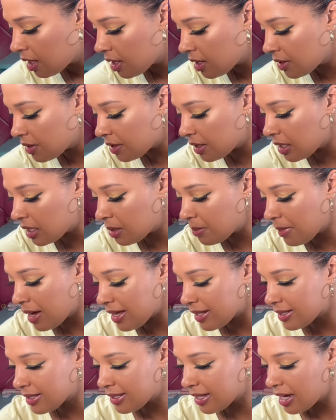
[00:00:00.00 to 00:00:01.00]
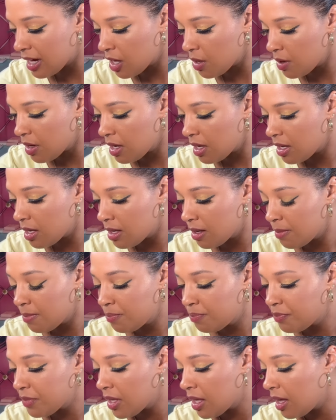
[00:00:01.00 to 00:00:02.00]
the mascara.
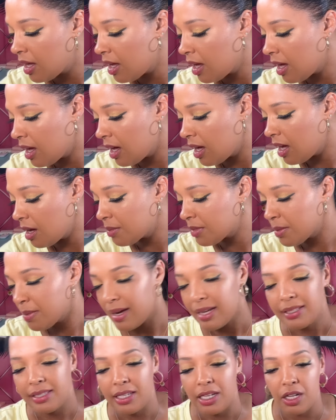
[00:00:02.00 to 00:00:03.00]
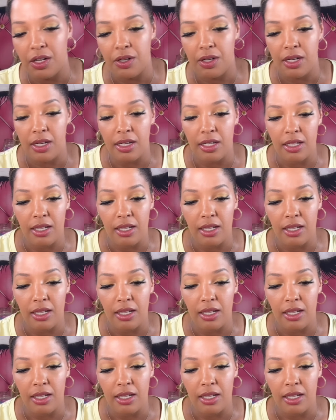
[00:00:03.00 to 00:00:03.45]
Um, the mascara,